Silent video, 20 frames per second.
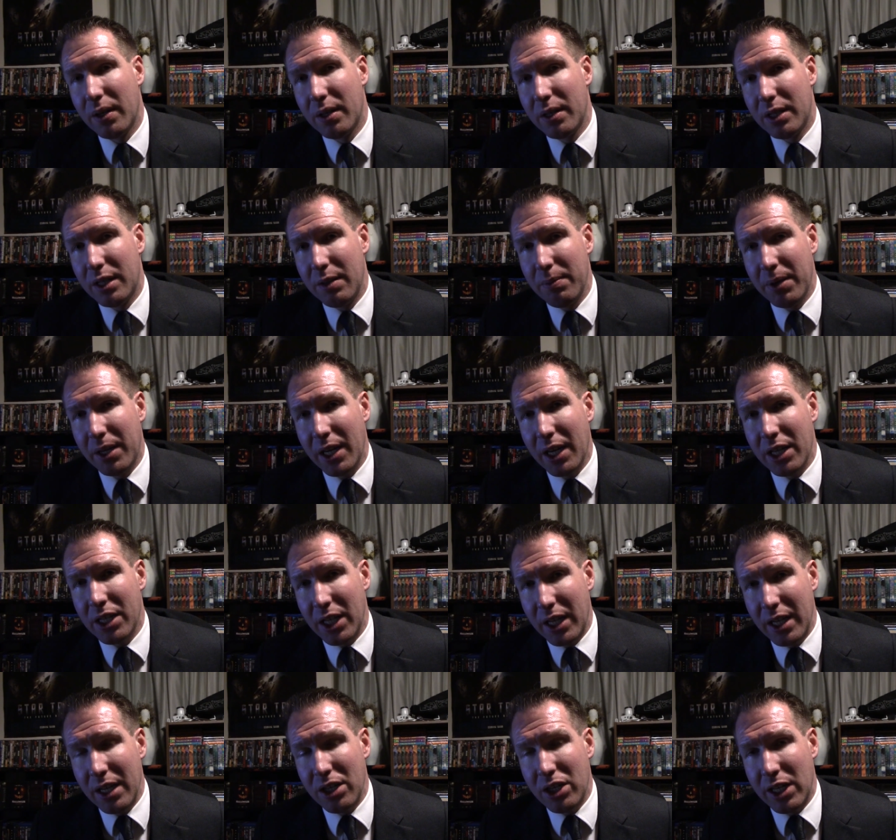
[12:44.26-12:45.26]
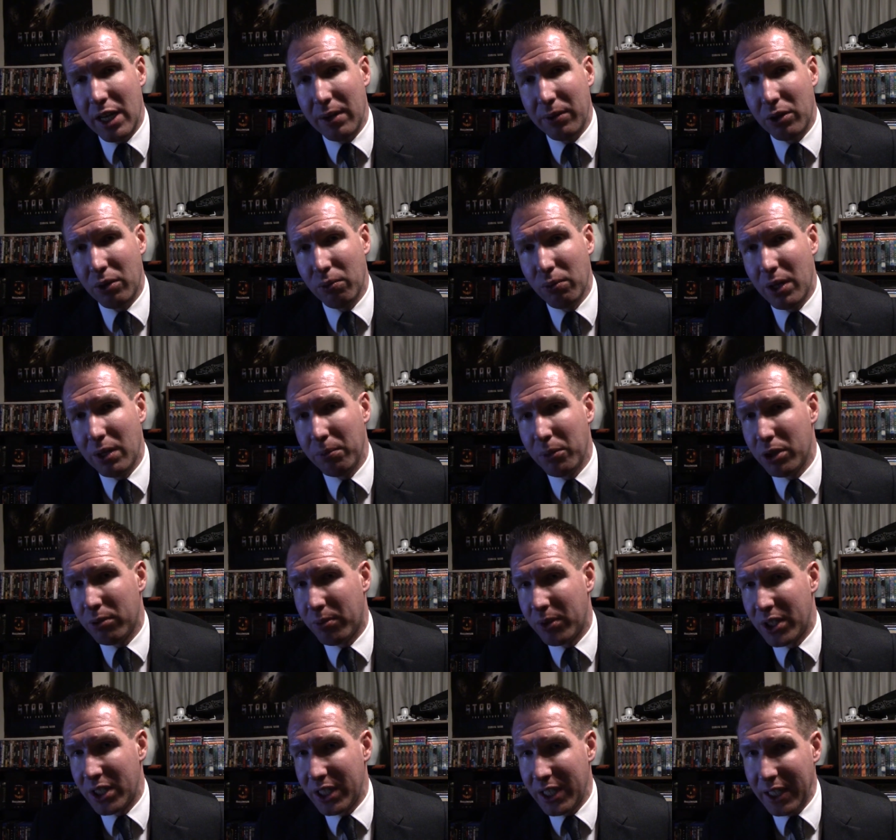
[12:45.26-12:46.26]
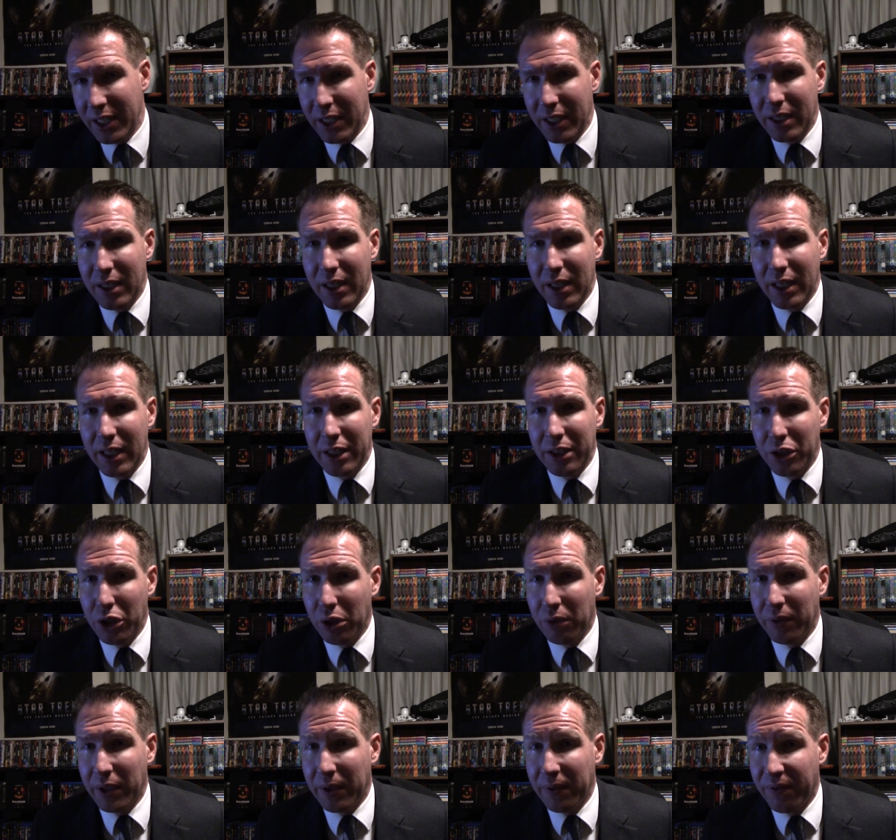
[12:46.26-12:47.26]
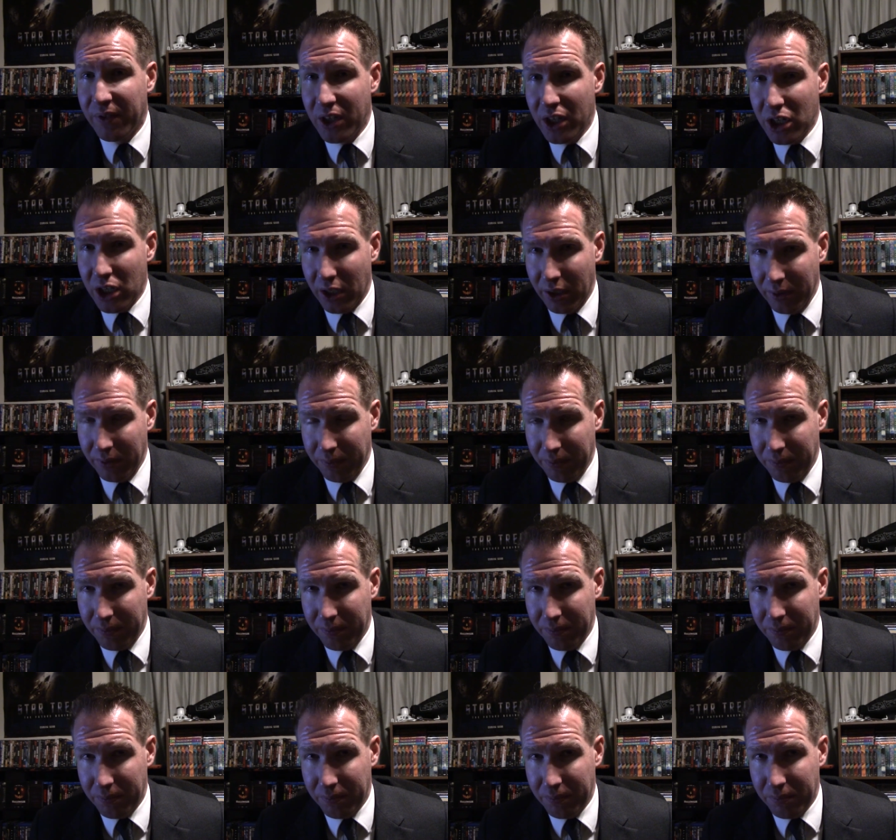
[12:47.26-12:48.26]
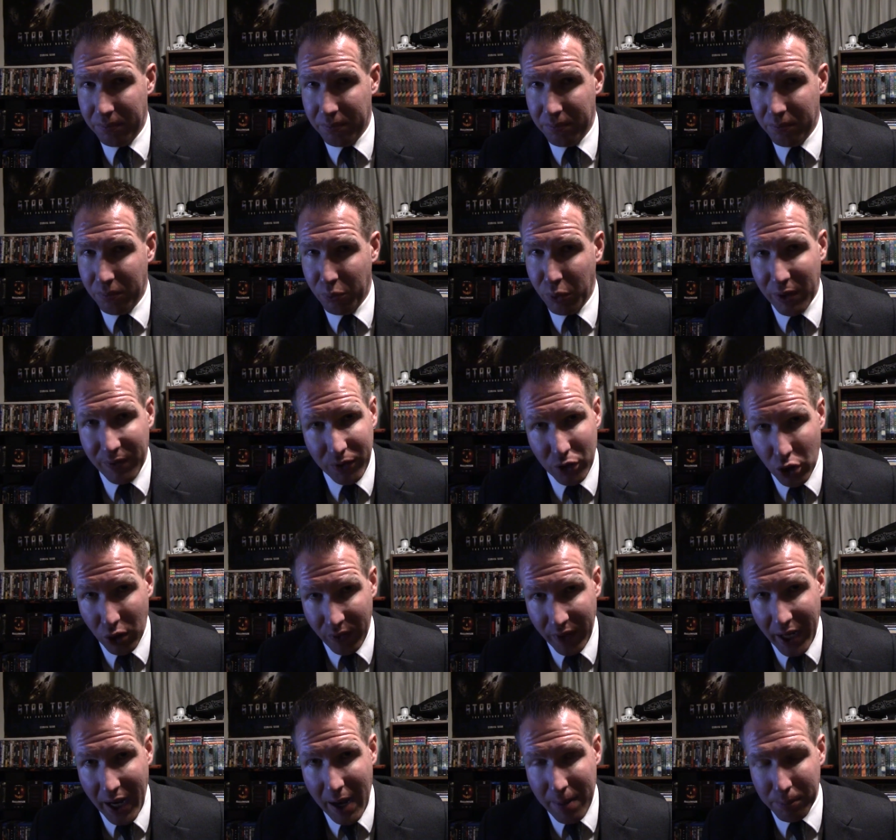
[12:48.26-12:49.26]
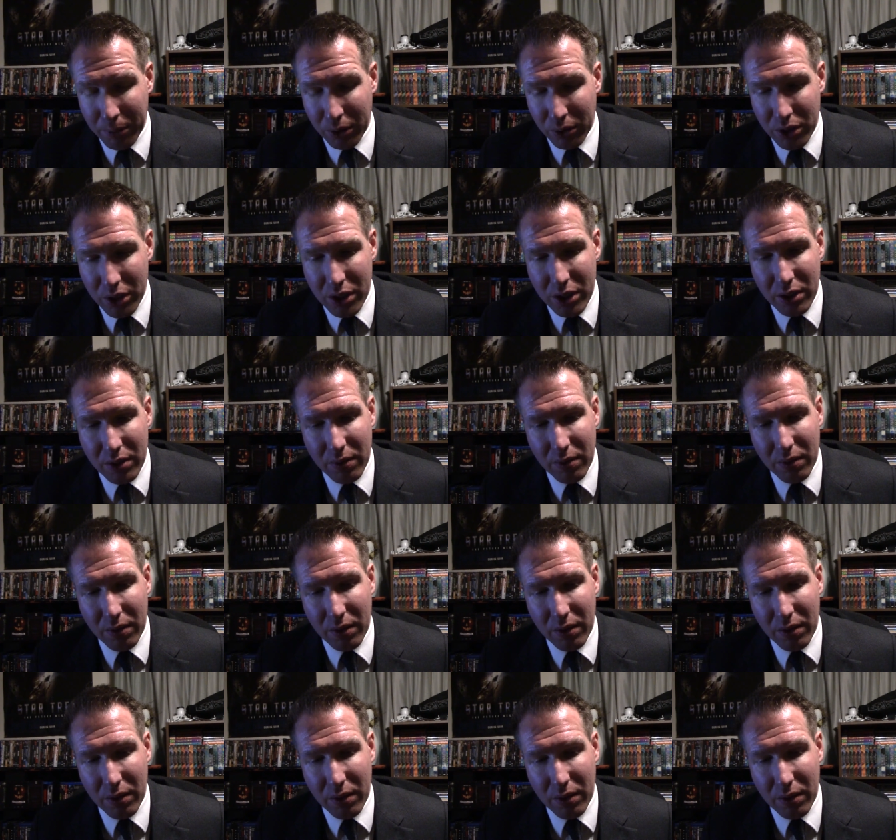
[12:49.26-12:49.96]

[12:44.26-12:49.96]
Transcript: Stephen King's It Chapter 1 was preceded in Dolby Vision with Dolby Atmos